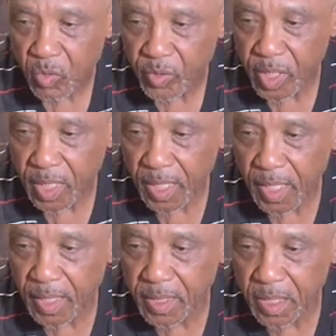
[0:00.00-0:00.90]
when they
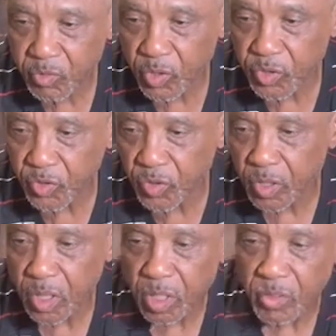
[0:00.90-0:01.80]
had this way
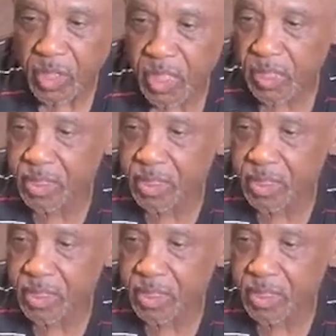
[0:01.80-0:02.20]
they had a